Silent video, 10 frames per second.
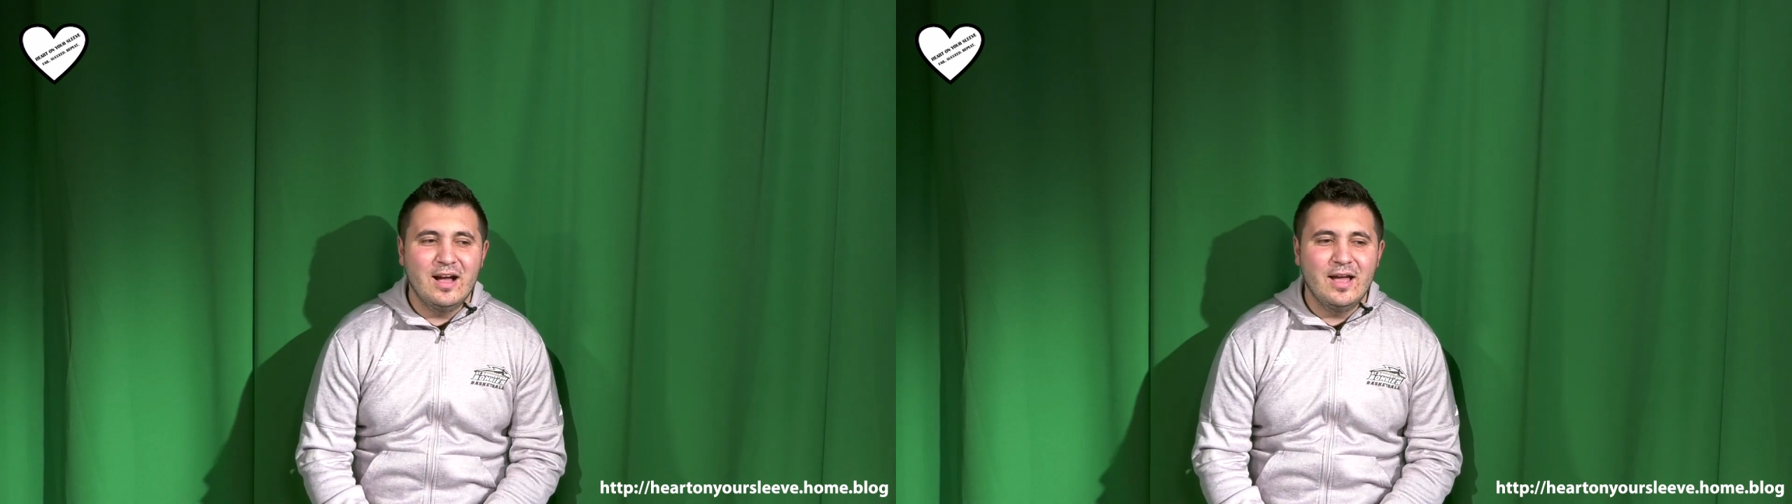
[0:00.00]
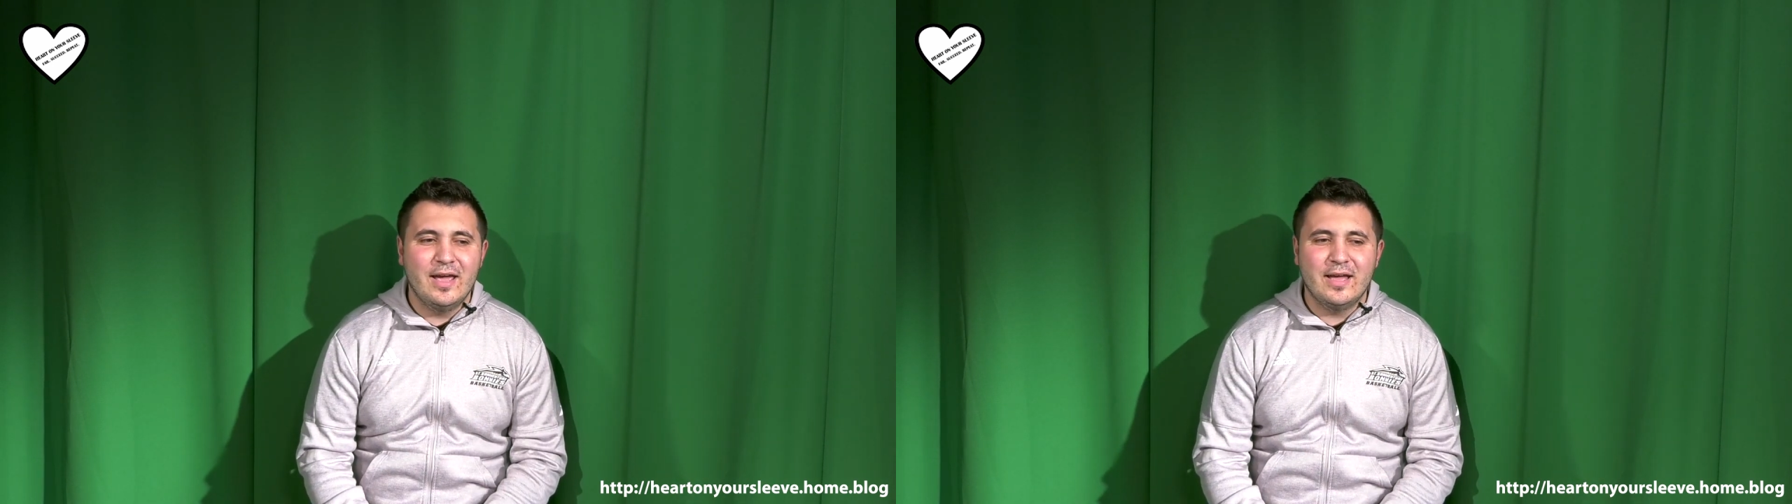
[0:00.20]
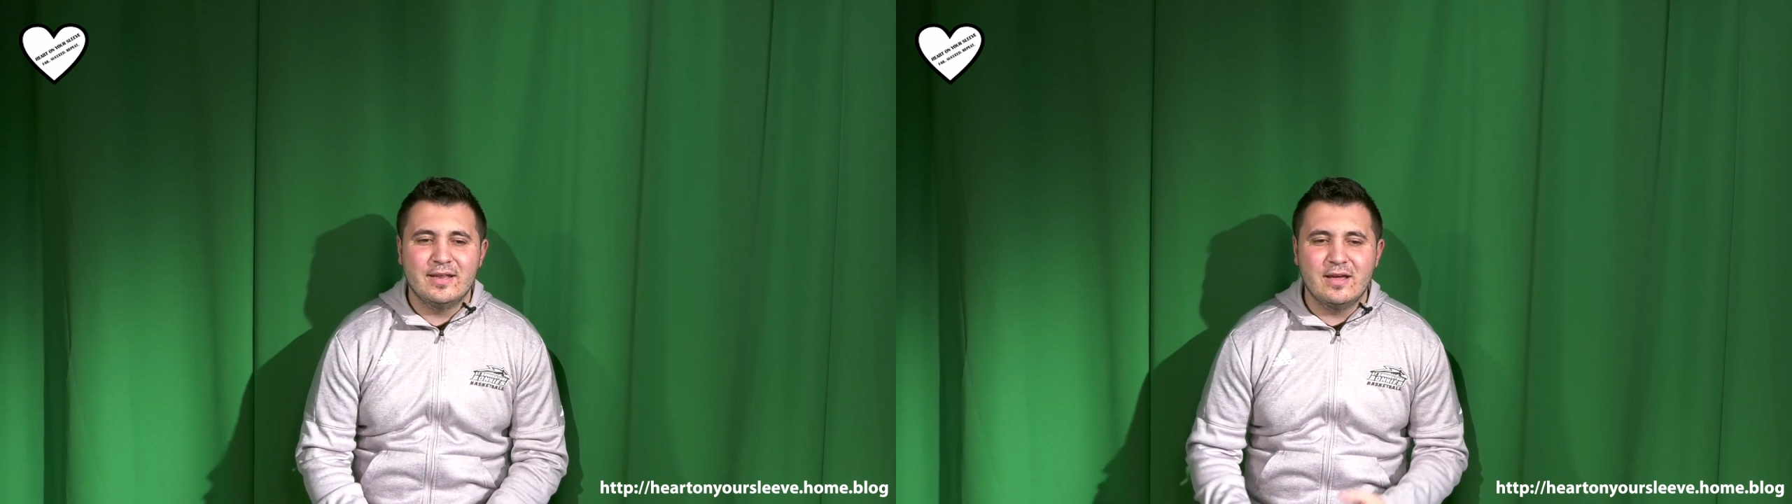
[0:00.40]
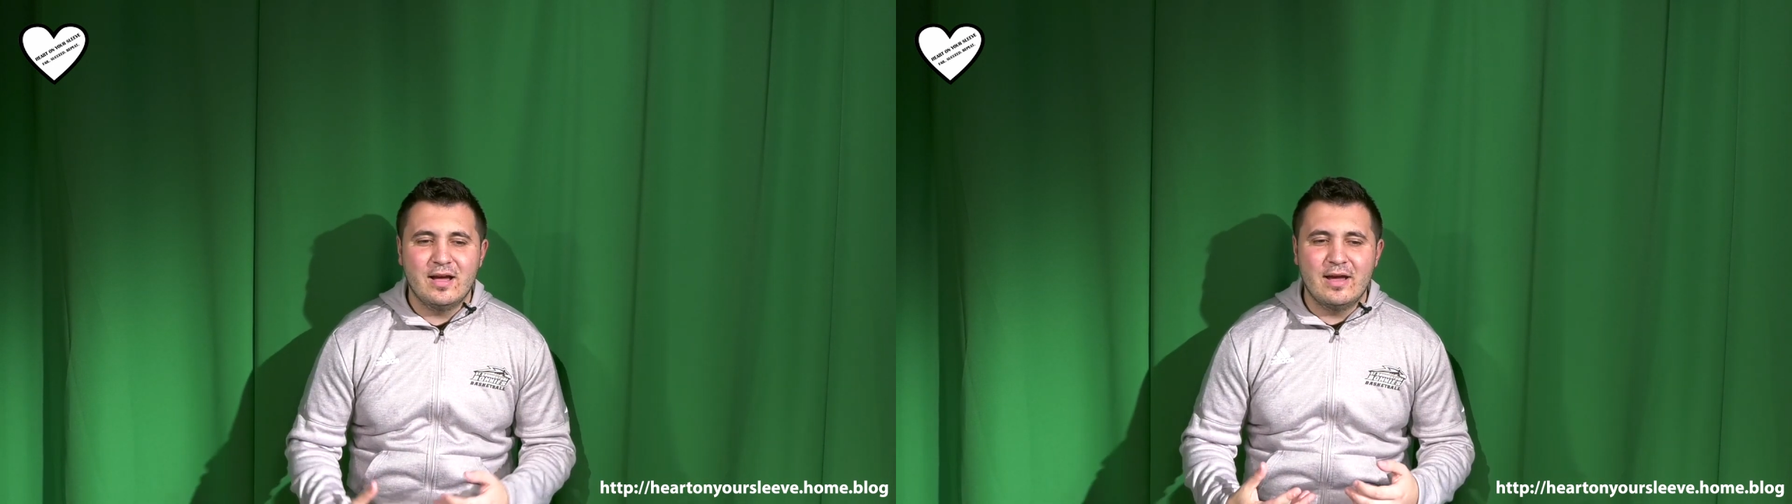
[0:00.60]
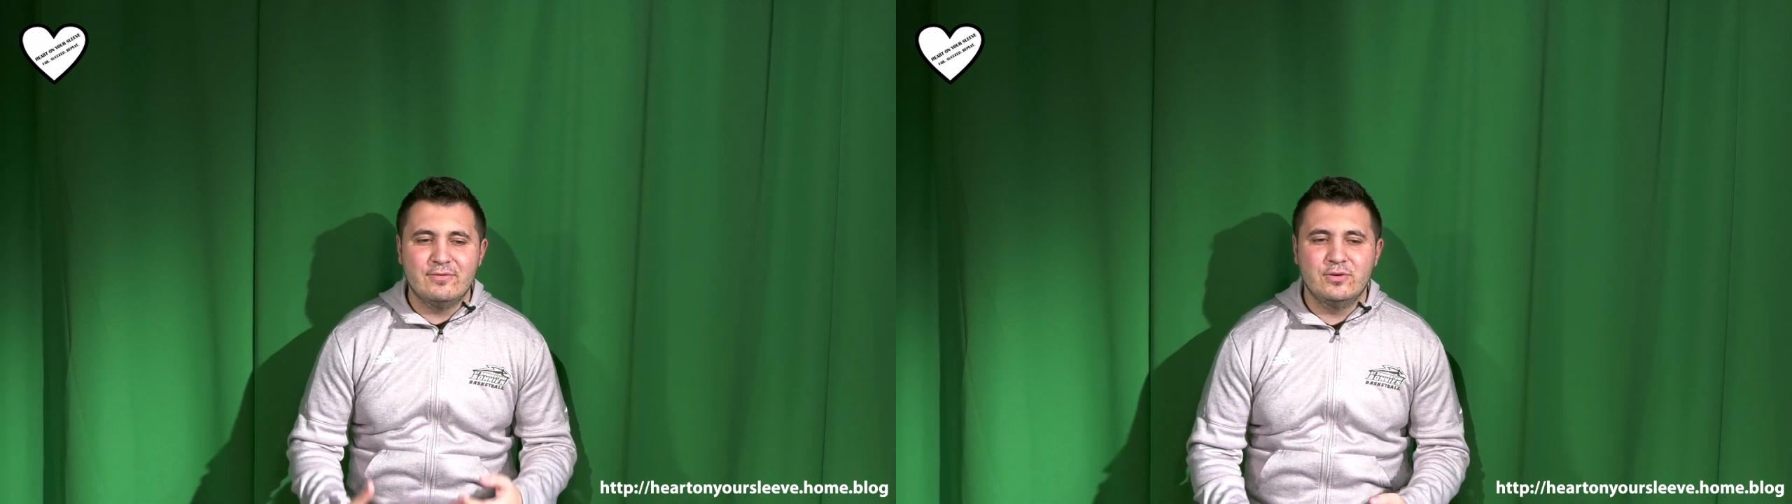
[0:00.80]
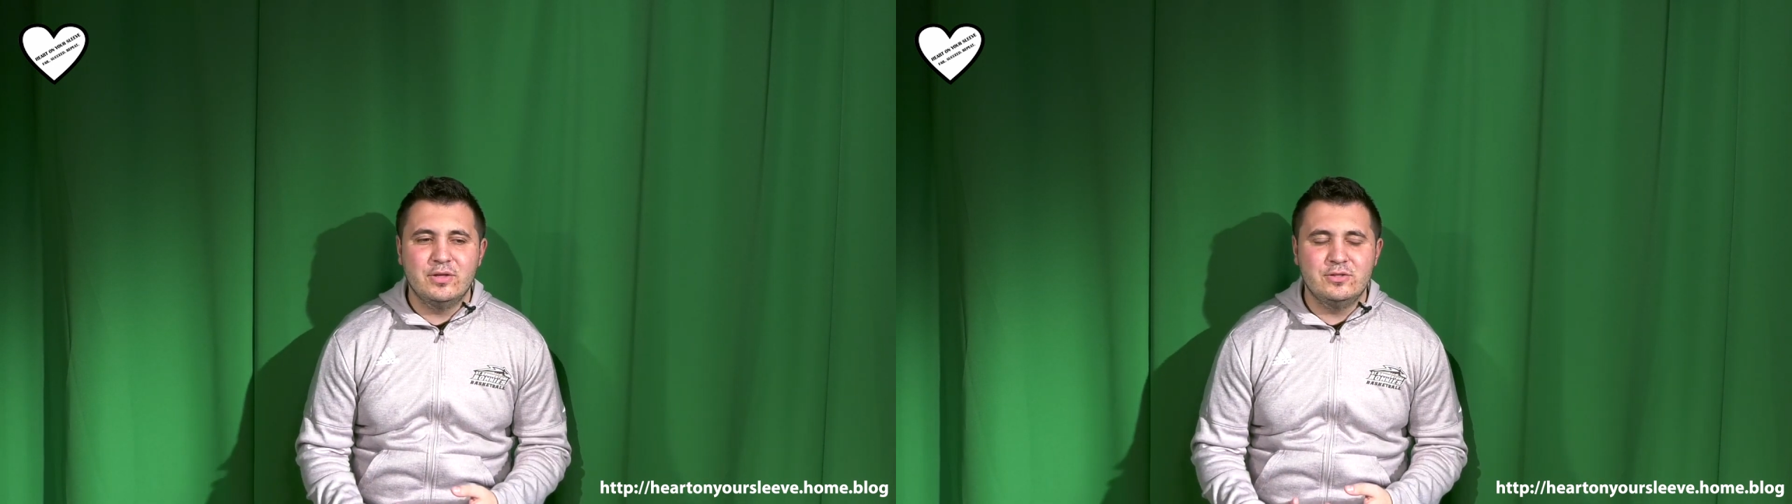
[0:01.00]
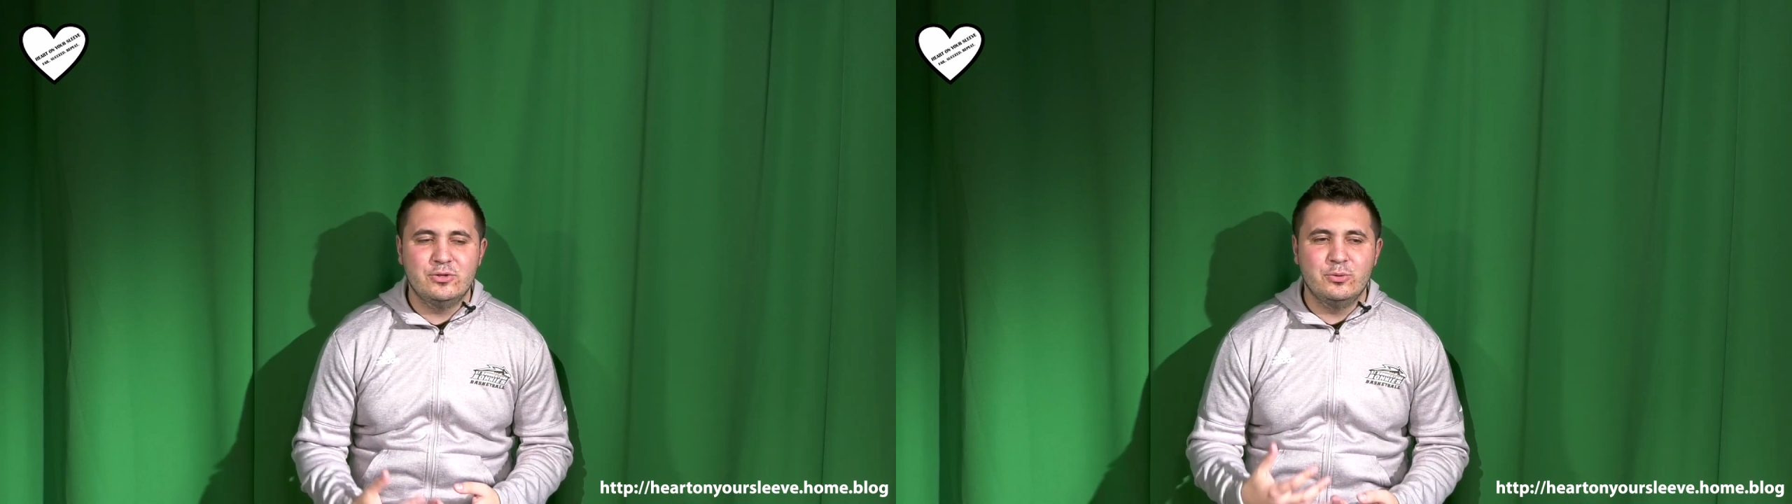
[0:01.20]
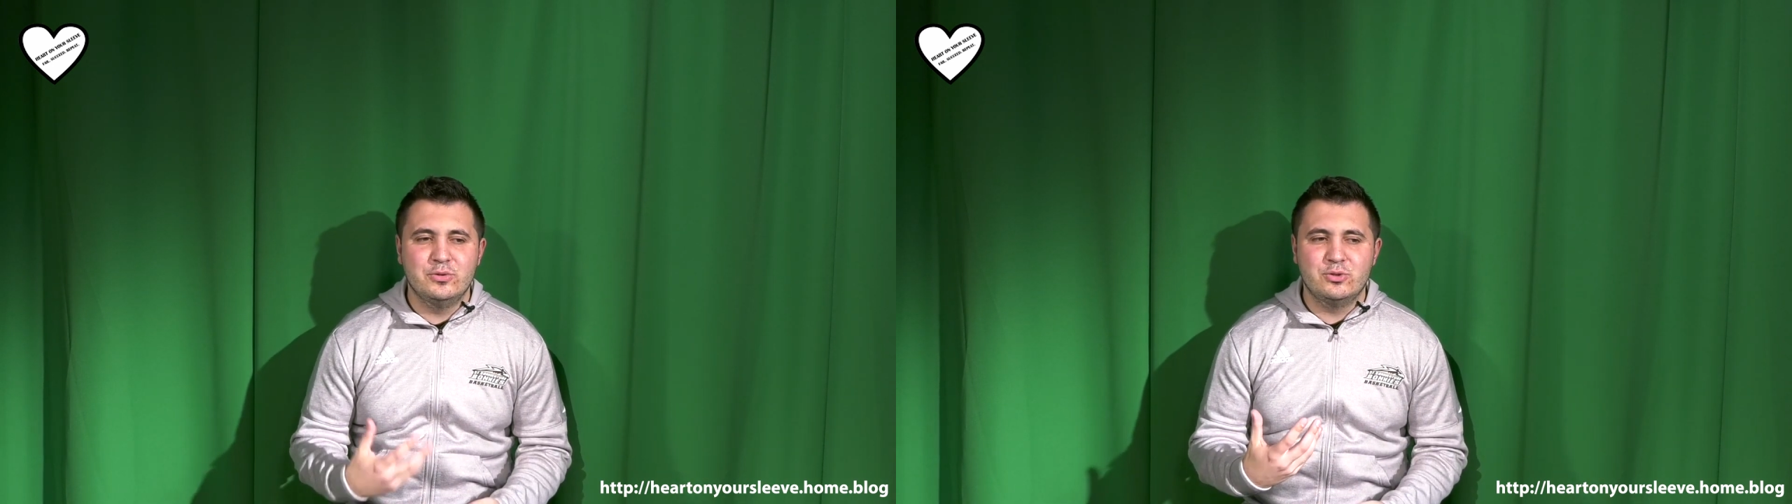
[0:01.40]
And I really
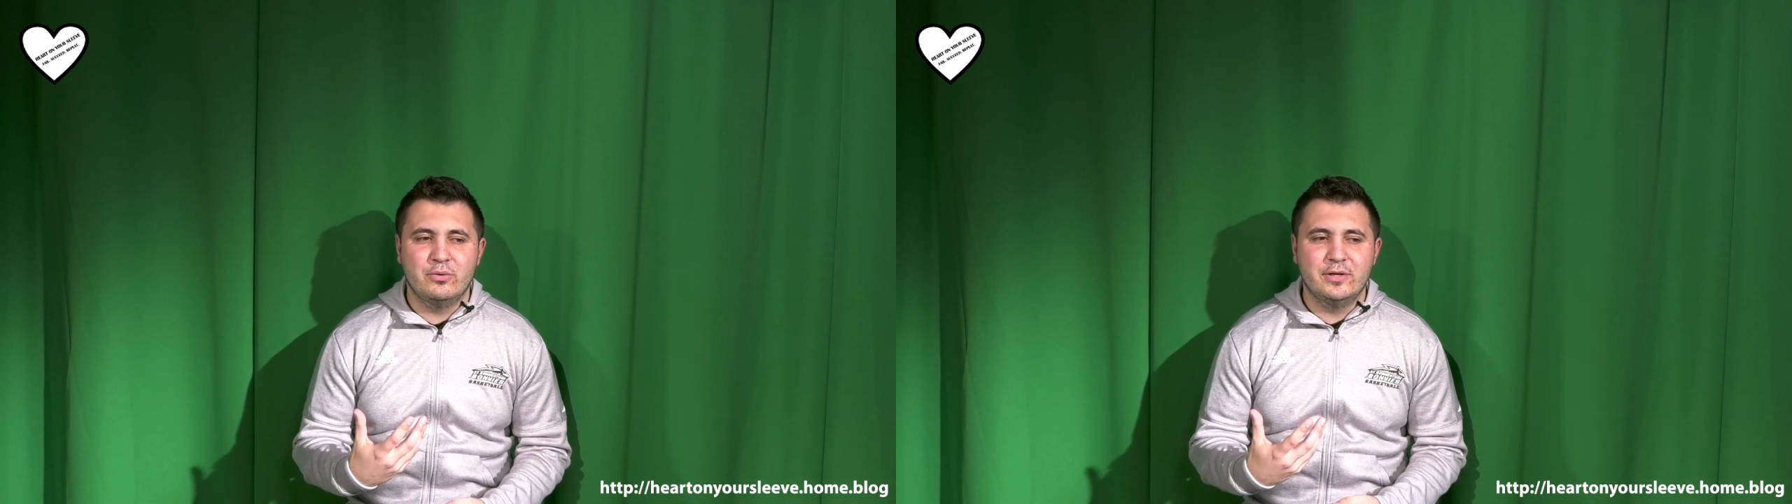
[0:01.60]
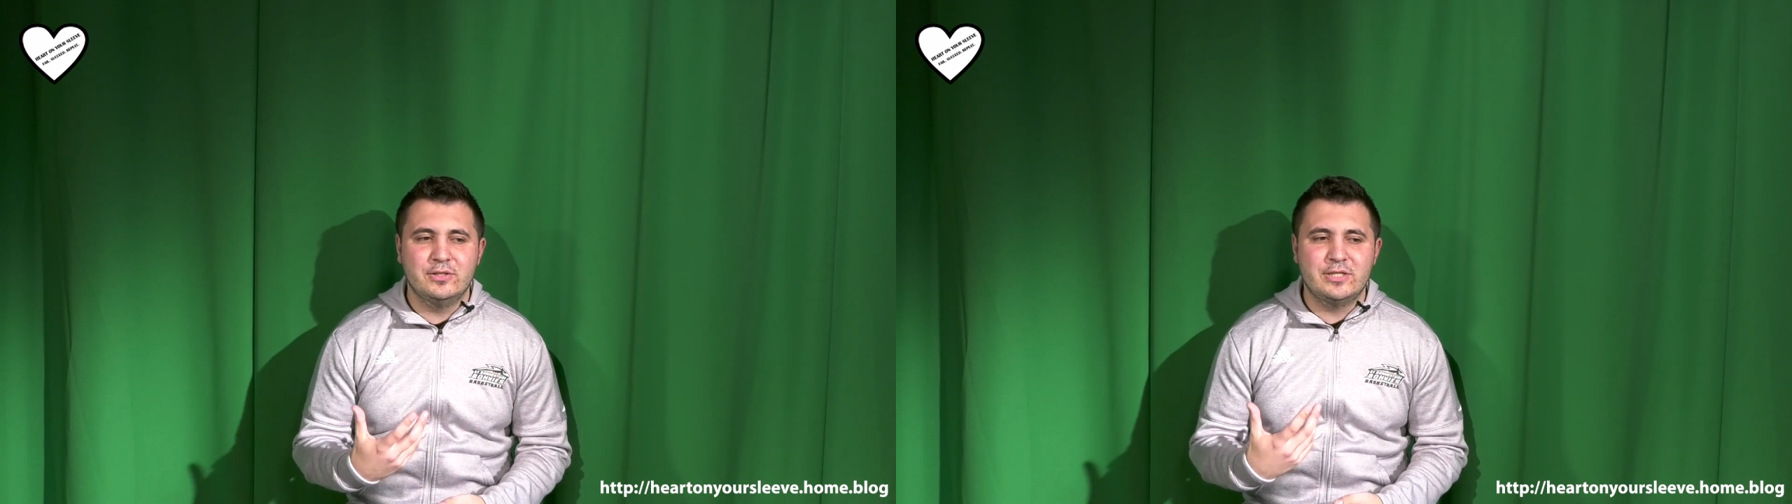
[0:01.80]
do enjoy